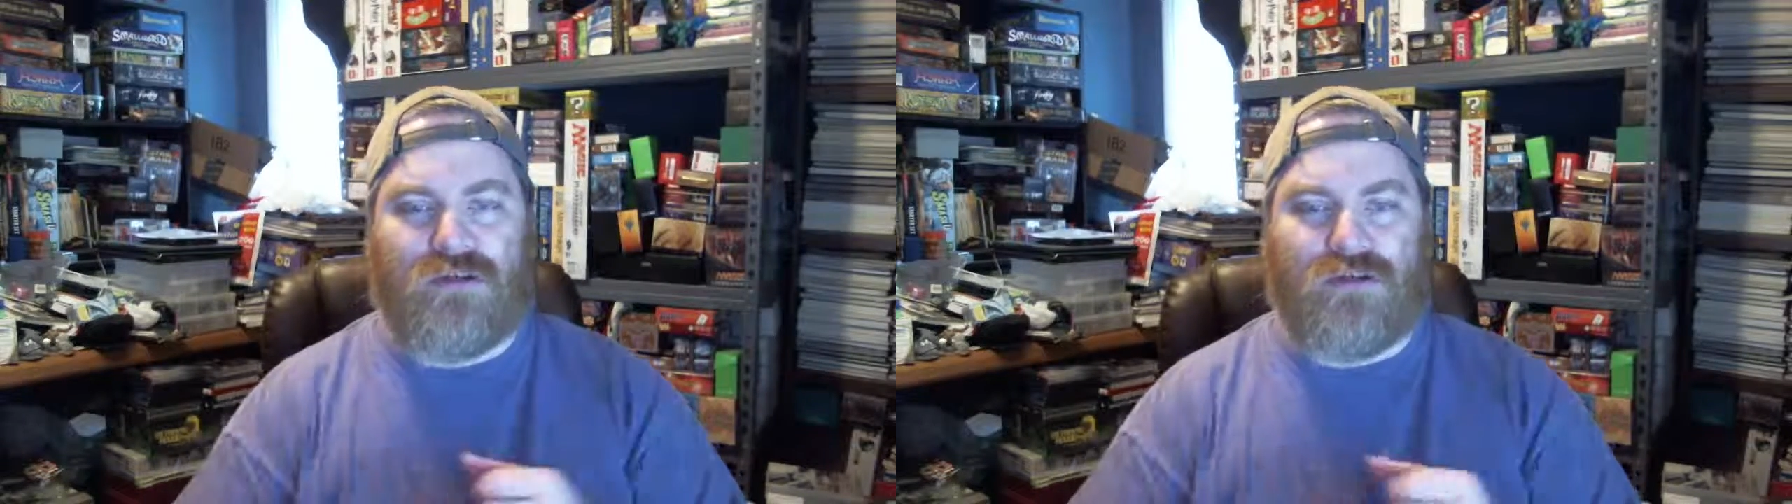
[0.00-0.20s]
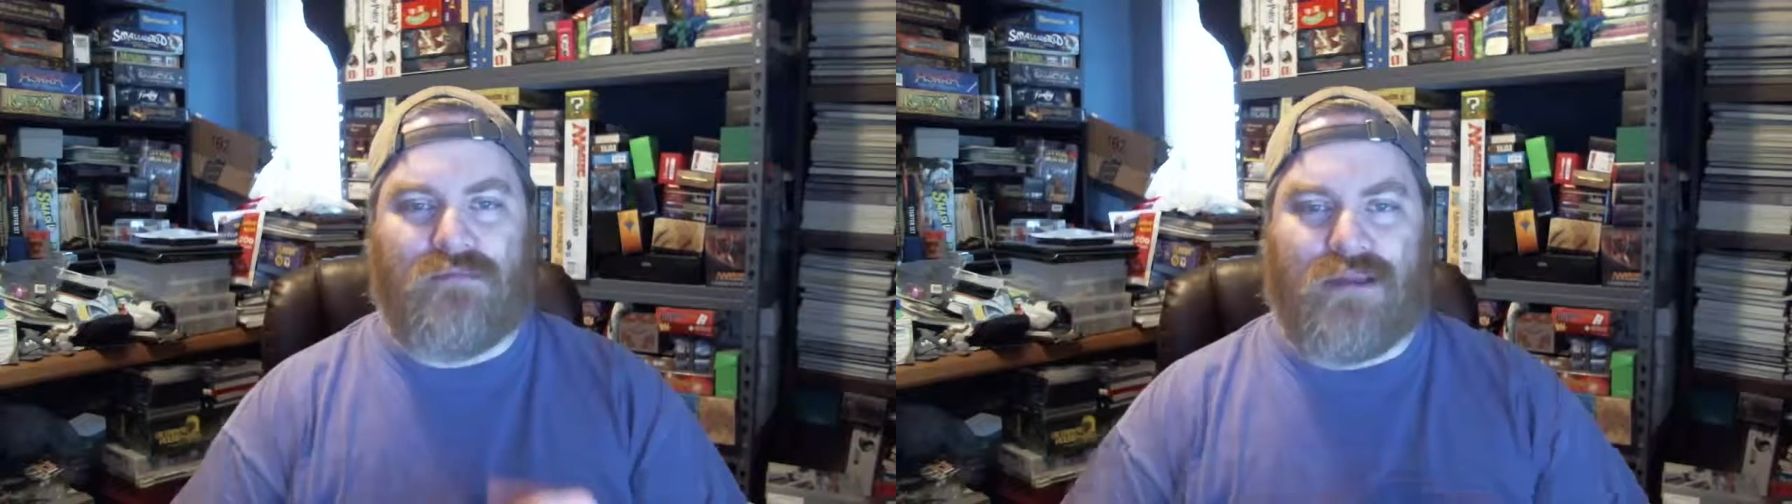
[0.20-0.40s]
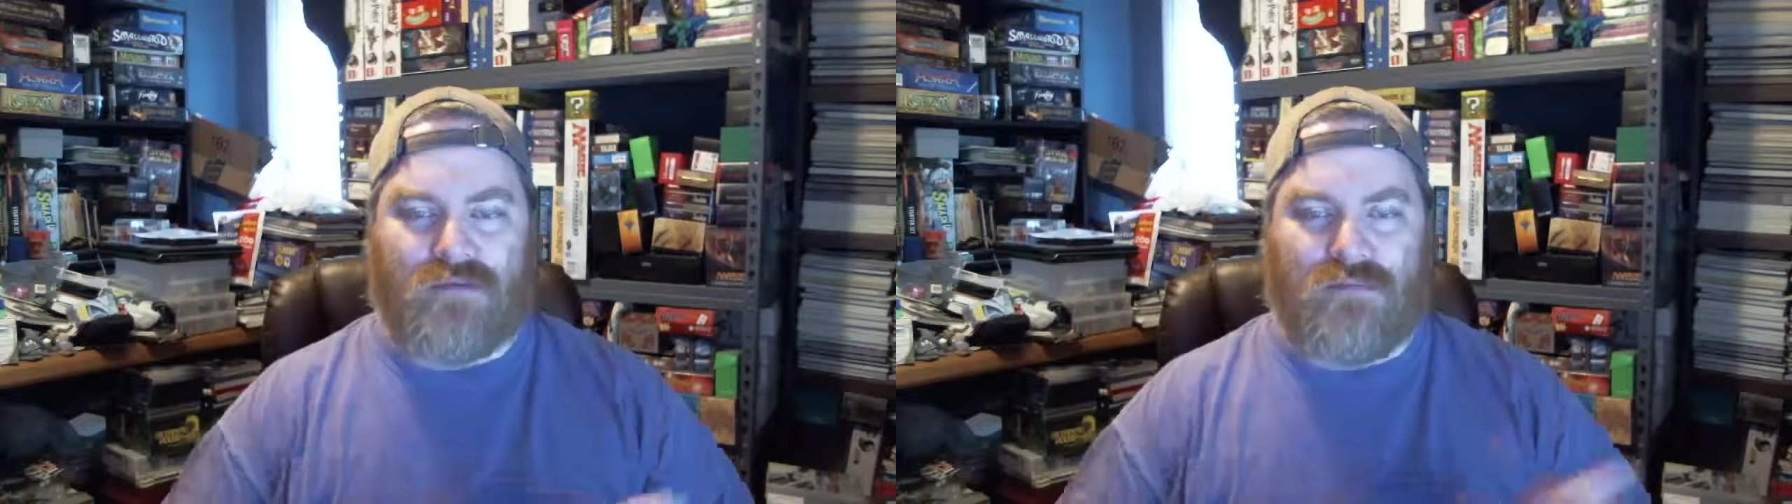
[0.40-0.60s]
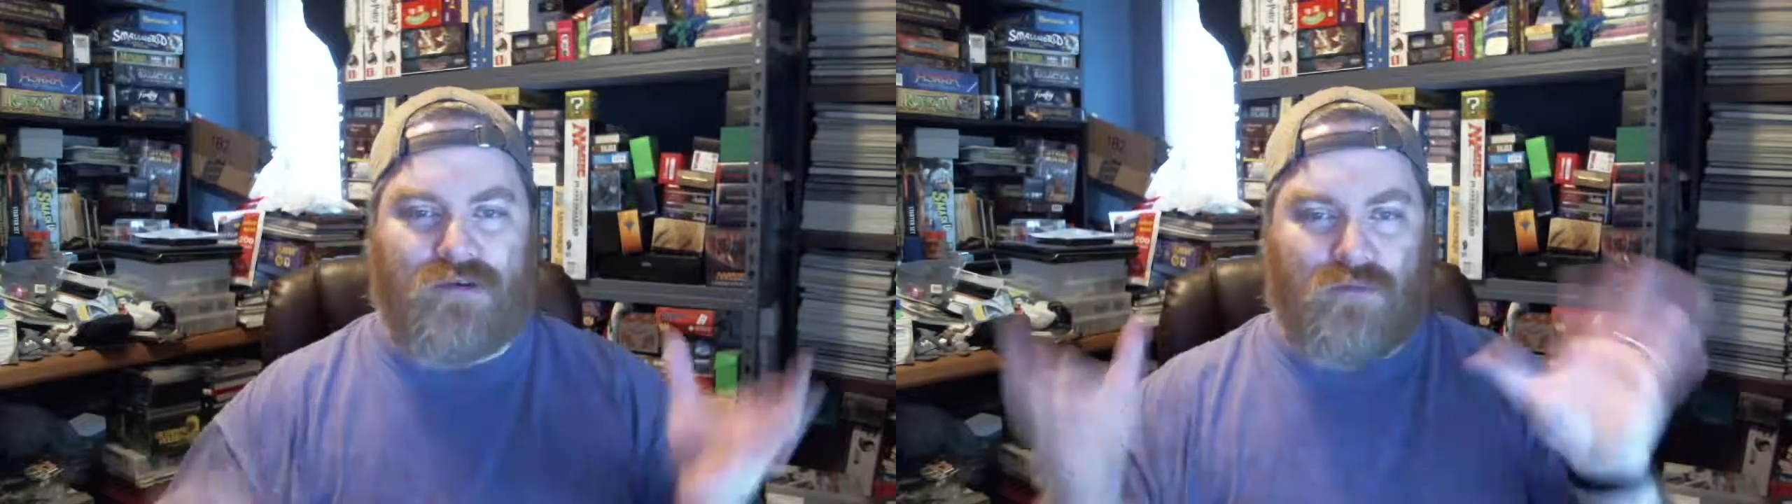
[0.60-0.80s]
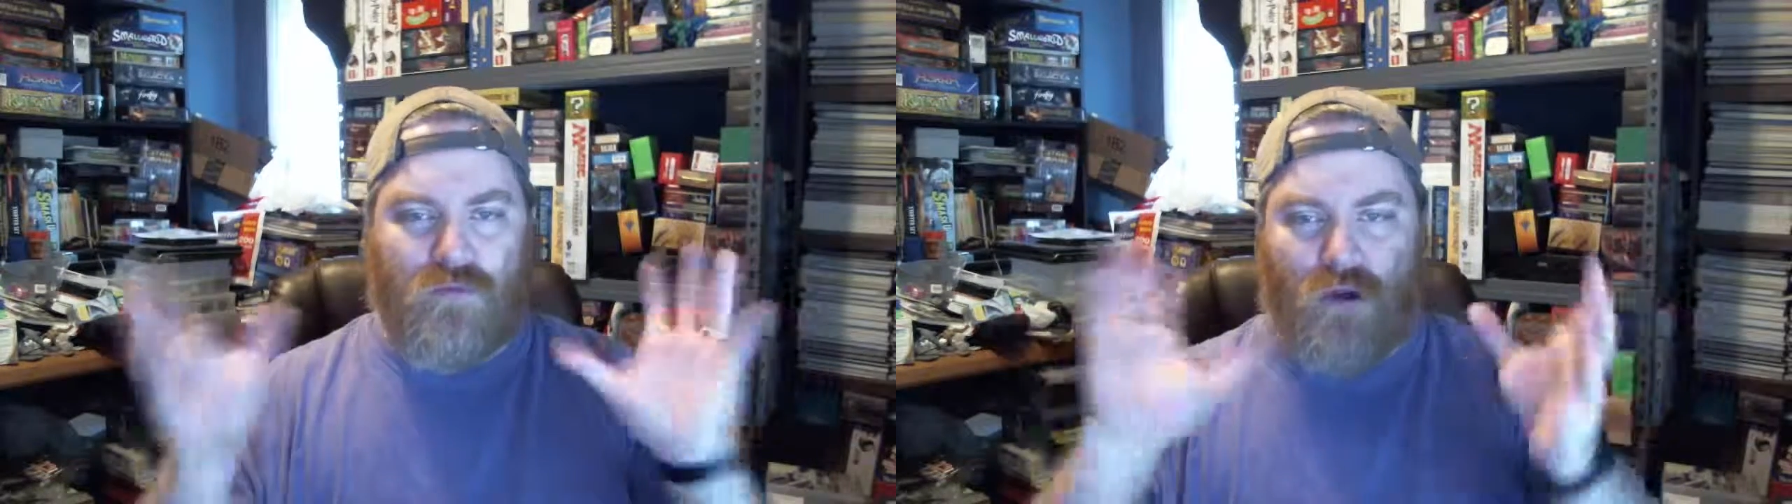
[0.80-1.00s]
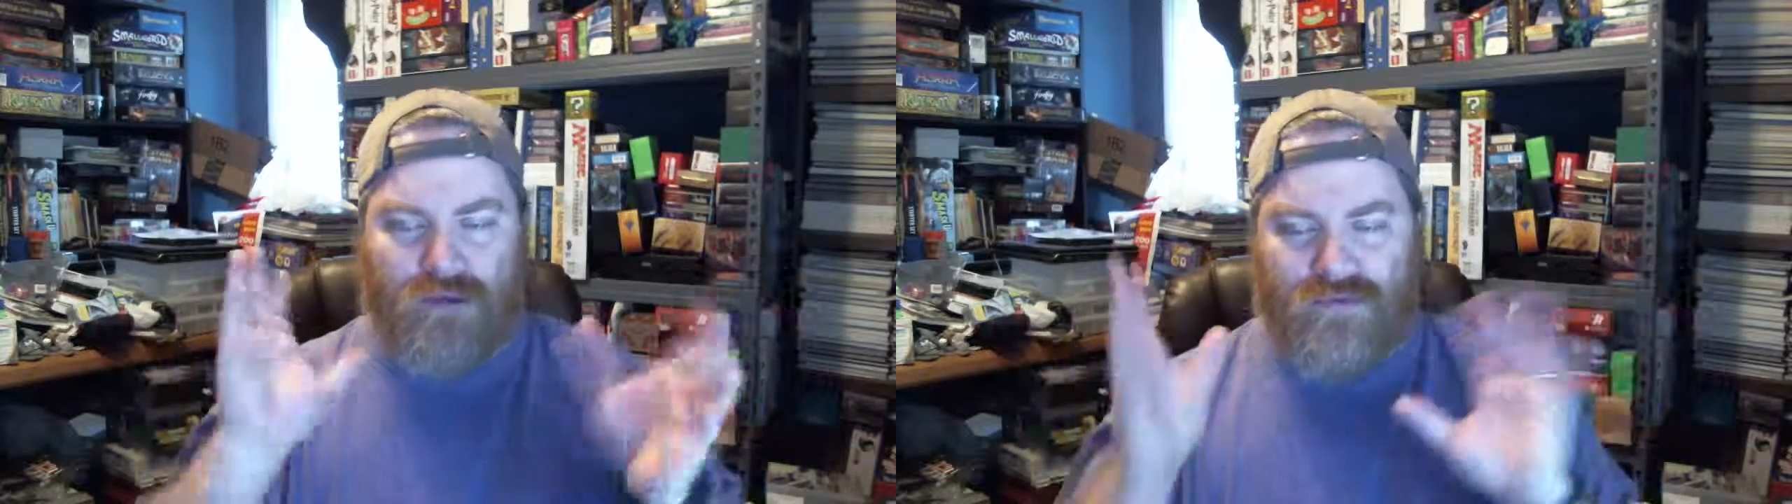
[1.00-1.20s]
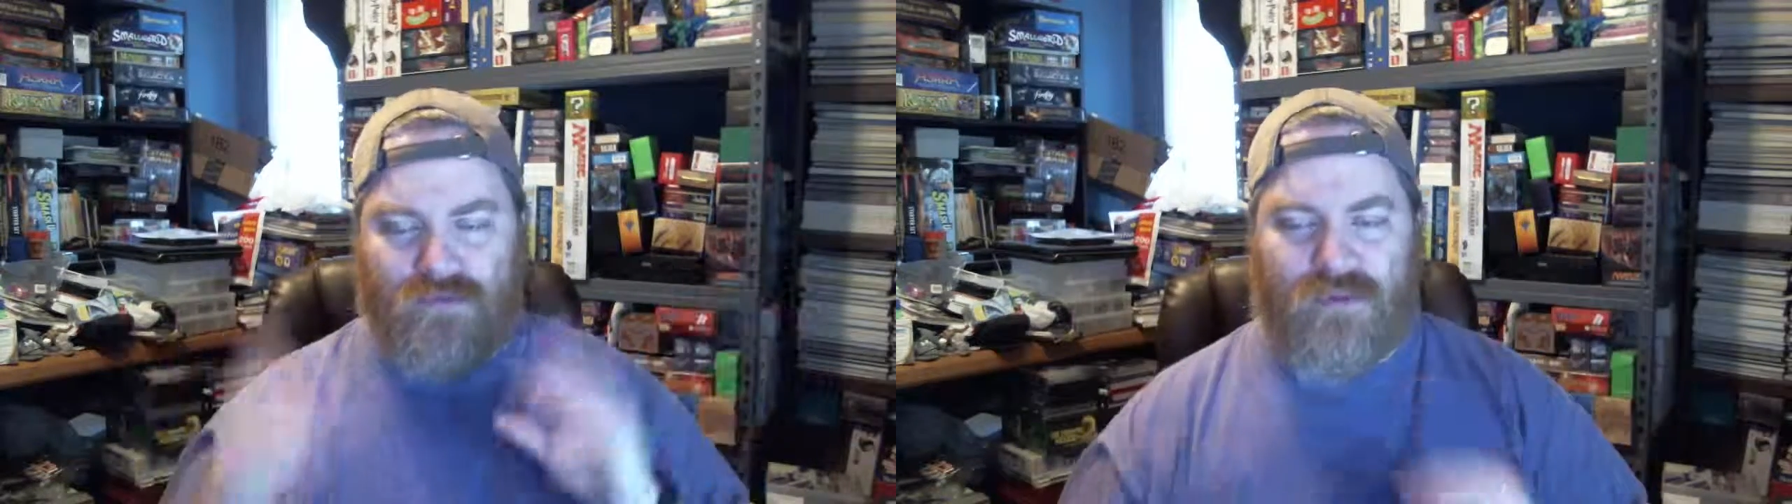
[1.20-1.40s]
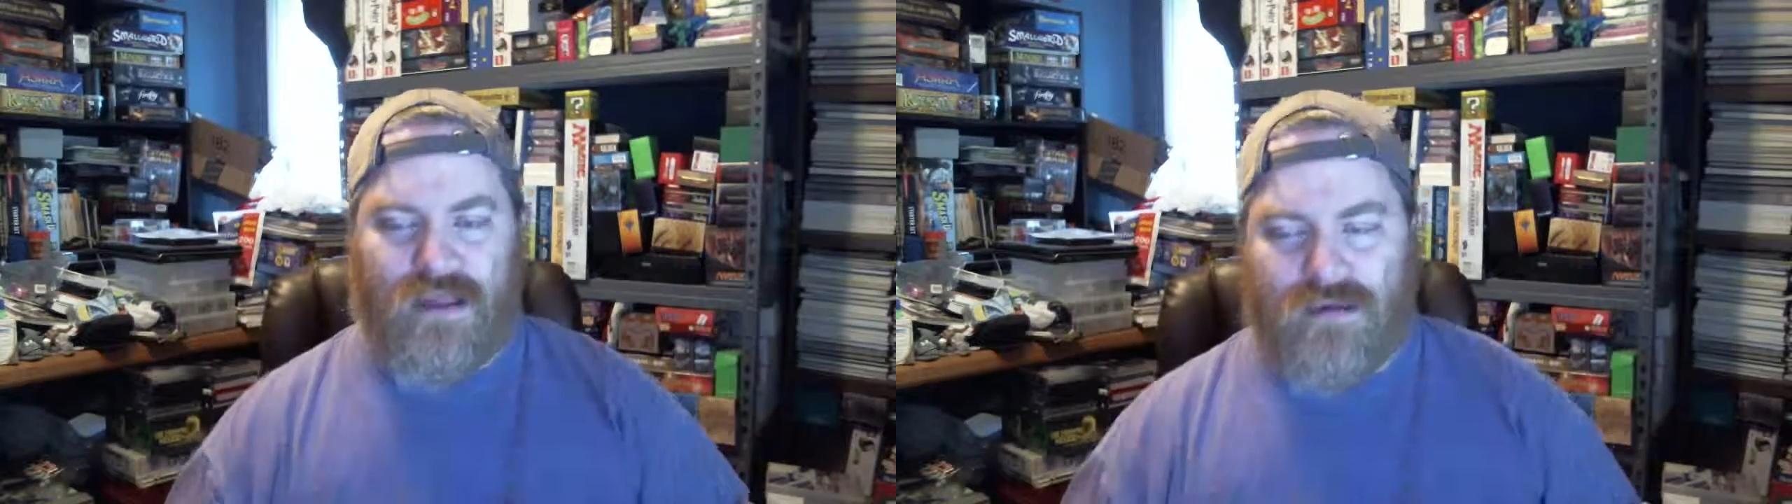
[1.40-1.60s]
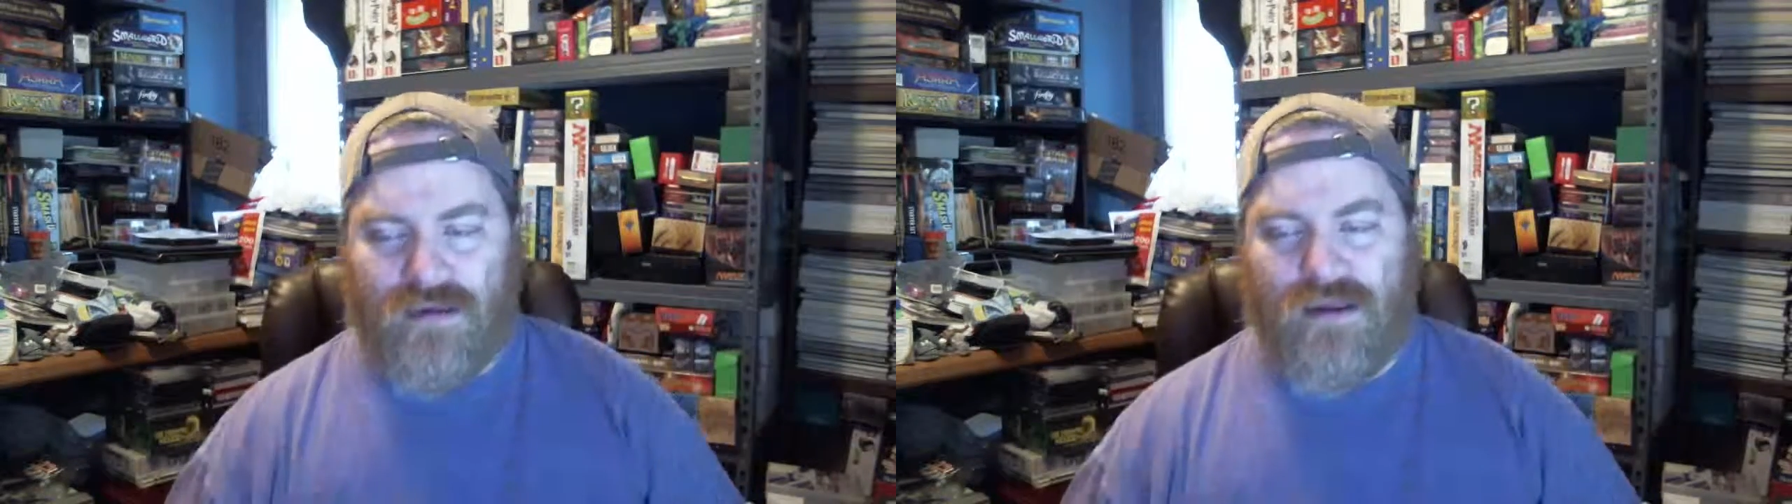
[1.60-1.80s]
and makes a mushroom wall and stuff like that.